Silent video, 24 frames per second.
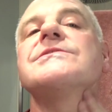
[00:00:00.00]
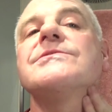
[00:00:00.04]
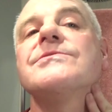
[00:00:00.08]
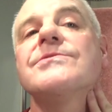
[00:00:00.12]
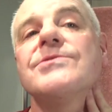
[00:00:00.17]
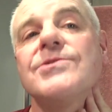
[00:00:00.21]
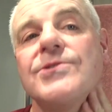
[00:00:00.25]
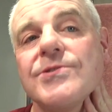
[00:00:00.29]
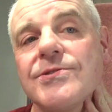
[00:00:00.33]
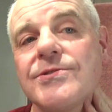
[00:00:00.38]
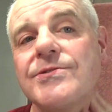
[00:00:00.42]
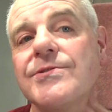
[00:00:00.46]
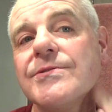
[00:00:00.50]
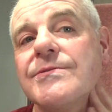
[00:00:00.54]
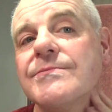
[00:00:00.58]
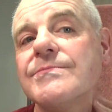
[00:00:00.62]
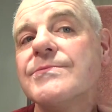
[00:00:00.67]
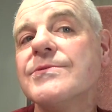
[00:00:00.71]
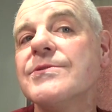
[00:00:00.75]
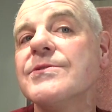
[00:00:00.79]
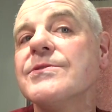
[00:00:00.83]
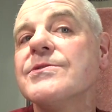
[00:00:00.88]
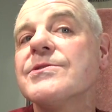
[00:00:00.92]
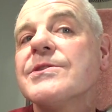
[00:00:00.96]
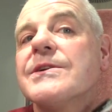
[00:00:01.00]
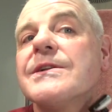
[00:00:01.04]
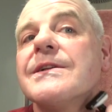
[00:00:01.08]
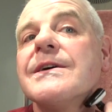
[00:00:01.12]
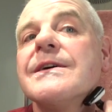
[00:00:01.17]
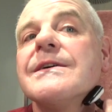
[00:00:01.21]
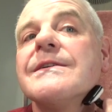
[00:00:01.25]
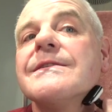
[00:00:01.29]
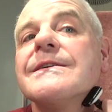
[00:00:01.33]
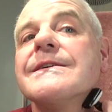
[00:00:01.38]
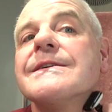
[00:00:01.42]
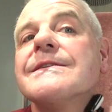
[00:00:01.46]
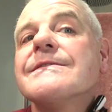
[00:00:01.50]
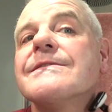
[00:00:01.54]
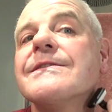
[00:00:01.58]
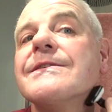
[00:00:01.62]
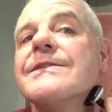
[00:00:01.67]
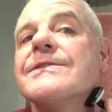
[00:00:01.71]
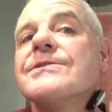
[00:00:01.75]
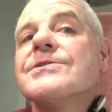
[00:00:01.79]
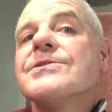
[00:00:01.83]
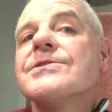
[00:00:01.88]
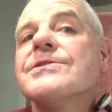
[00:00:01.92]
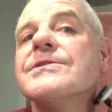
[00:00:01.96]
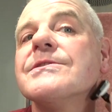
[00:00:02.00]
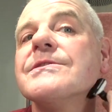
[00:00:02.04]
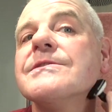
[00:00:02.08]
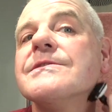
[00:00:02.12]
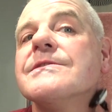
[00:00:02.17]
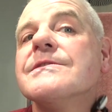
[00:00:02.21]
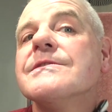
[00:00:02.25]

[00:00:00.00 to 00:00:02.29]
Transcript: as long as you use a light touch,